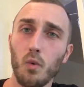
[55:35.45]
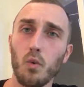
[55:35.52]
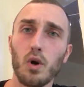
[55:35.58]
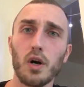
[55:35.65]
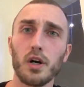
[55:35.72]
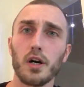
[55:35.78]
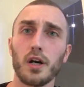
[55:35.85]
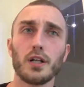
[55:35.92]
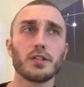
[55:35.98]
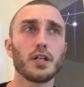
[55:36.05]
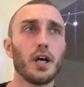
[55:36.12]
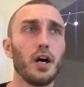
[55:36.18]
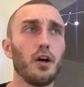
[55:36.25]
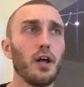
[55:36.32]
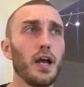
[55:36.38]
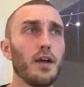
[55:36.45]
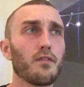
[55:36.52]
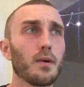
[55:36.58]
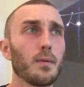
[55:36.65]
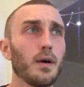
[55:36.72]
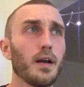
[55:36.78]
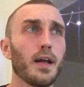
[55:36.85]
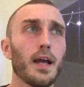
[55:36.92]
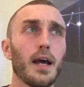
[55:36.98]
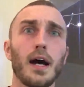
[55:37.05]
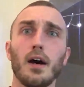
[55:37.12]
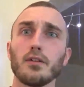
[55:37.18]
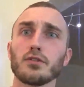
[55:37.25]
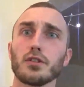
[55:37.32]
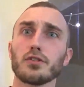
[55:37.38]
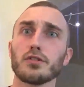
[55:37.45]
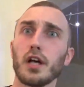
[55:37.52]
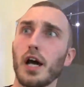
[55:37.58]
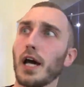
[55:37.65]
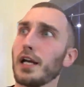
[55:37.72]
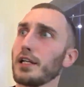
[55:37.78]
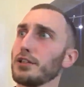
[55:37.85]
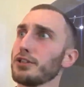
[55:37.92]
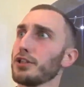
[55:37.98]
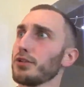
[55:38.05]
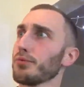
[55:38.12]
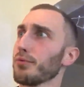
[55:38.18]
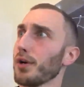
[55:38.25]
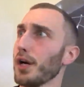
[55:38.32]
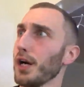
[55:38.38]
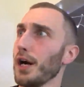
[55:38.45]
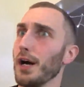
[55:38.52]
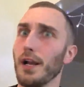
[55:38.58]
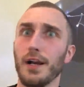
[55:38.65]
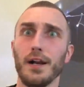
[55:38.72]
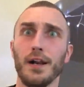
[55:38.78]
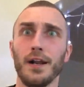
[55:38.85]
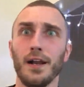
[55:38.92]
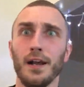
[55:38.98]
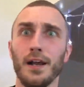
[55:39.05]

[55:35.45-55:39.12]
we're going to tell everybody how society should run.